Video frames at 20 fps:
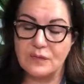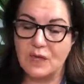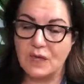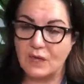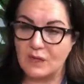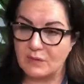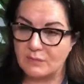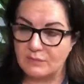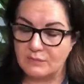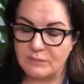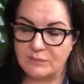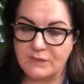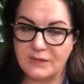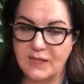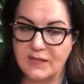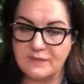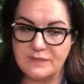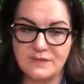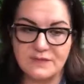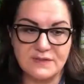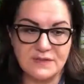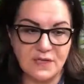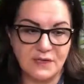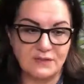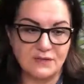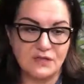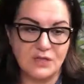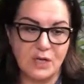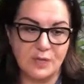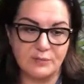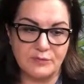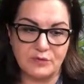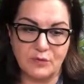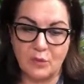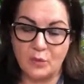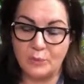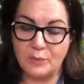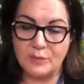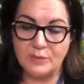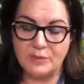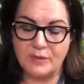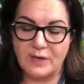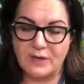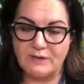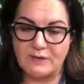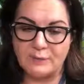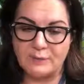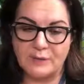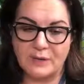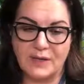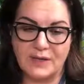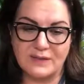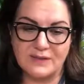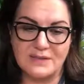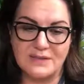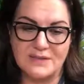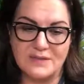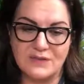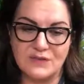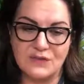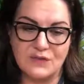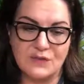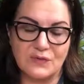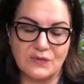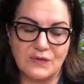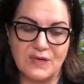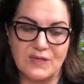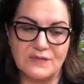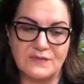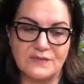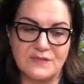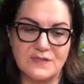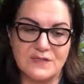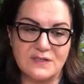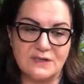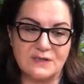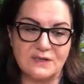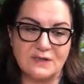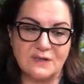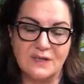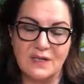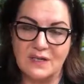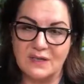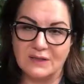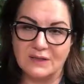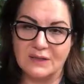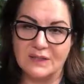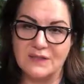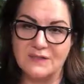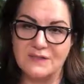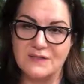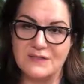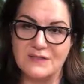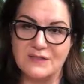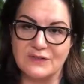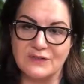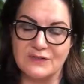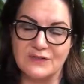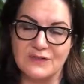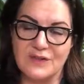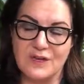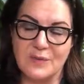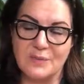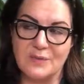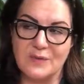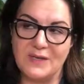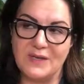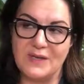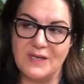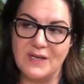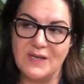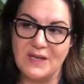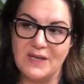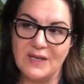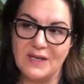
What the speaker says: I left a safe job to open private practice and to create Lilly Physical Therapy.